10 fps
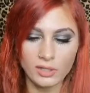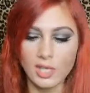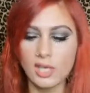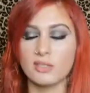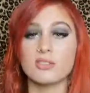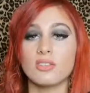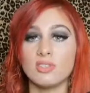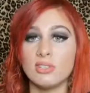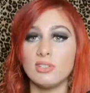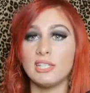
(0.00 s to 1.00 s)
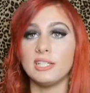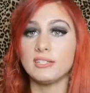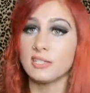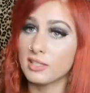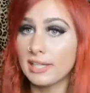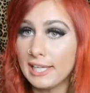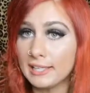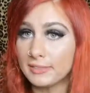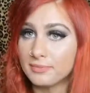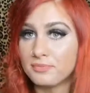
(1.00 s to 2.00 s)
Yeah, so really easy to
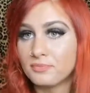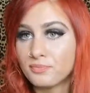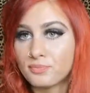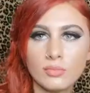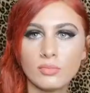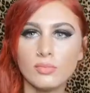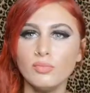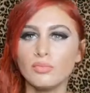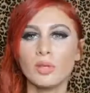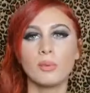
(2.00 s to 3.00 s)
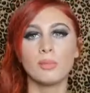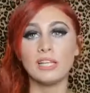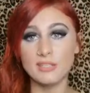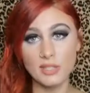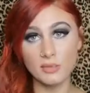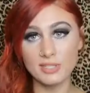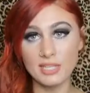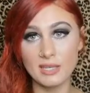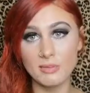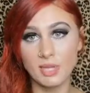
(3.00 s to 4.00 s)
clean. Please come and
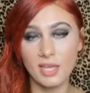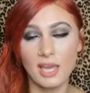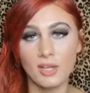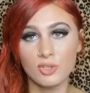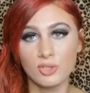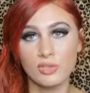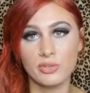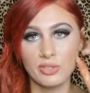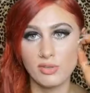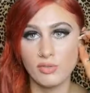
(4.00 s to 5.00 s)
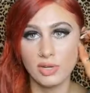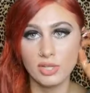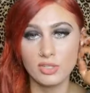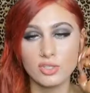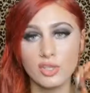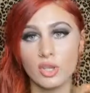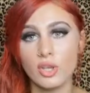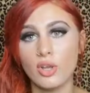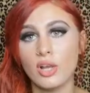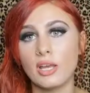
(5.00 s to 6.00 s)
see me at John Lewis Norwich. So
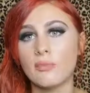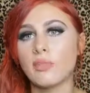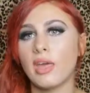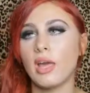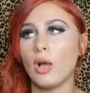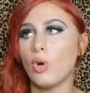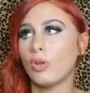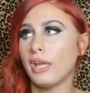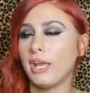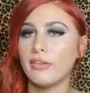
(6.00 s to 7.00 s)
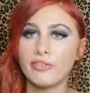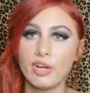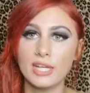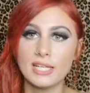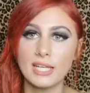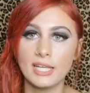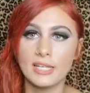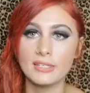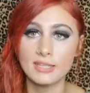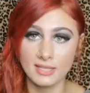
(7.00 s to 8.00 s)
I'm there on a
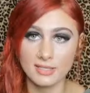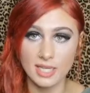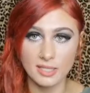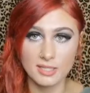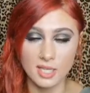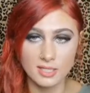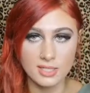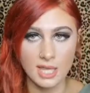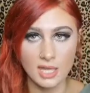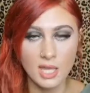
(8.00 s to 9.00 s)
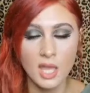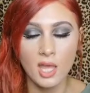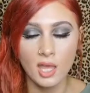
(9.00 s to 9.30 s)
Friday, Saturday and Sunday.